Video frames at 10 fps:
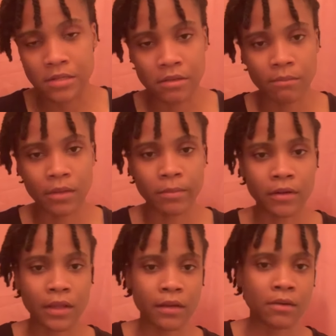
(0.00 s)
Some people
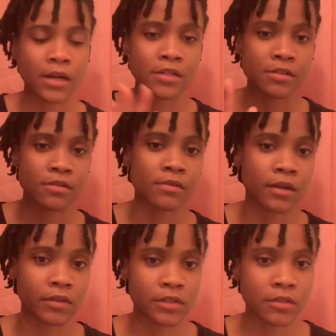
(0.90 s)
are like, oh, I just do
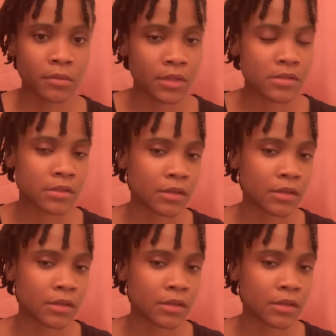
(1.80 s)
every 2 weeks.